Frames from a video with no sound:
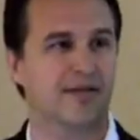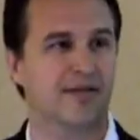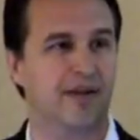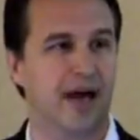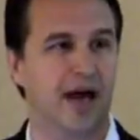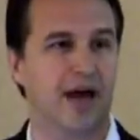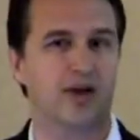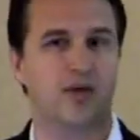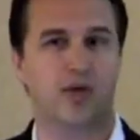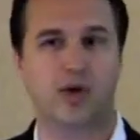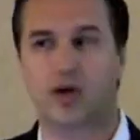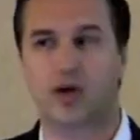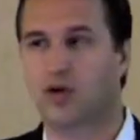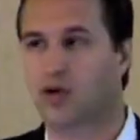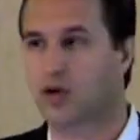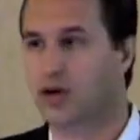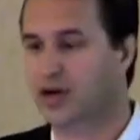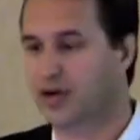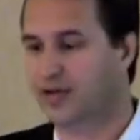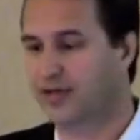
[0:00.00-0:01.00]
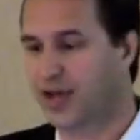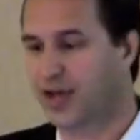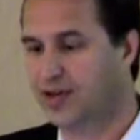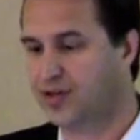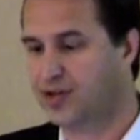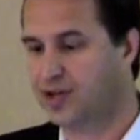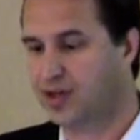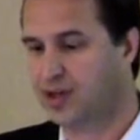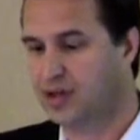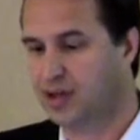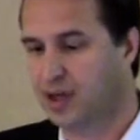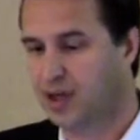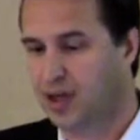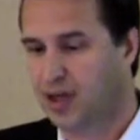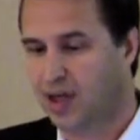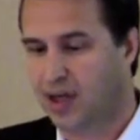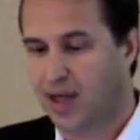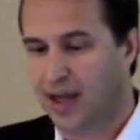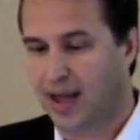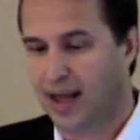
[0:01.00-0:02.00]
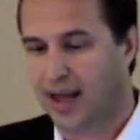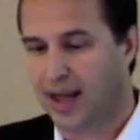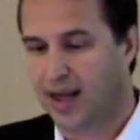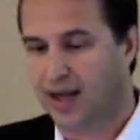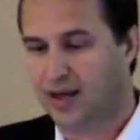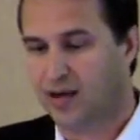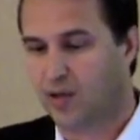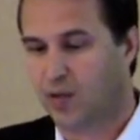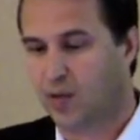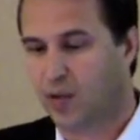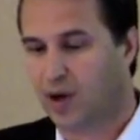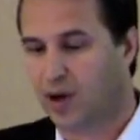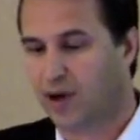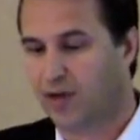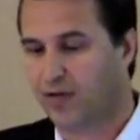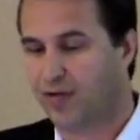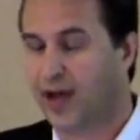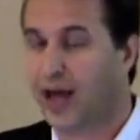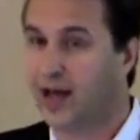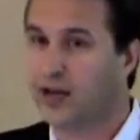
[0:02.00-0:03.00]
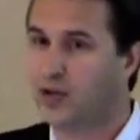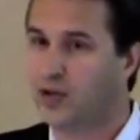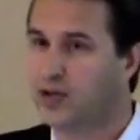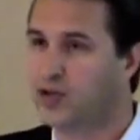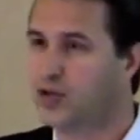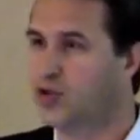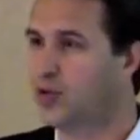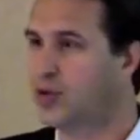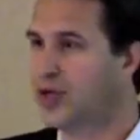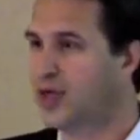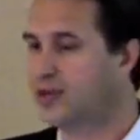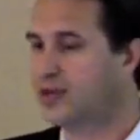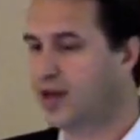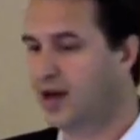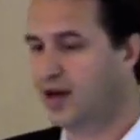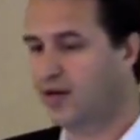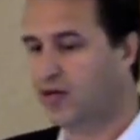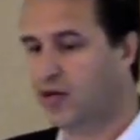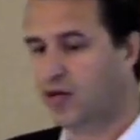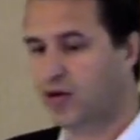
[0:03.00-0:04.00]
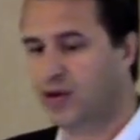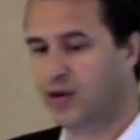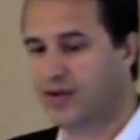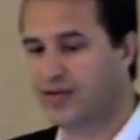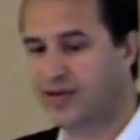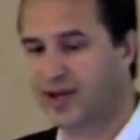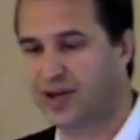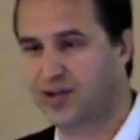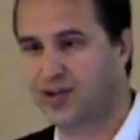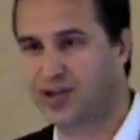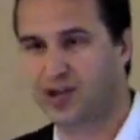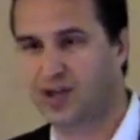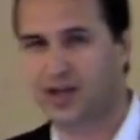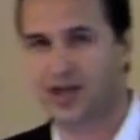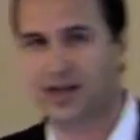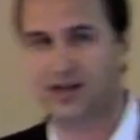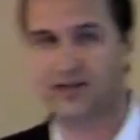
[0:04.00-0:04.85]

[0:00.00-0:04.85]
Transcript: of value in an organization, and while value is unique to every organization,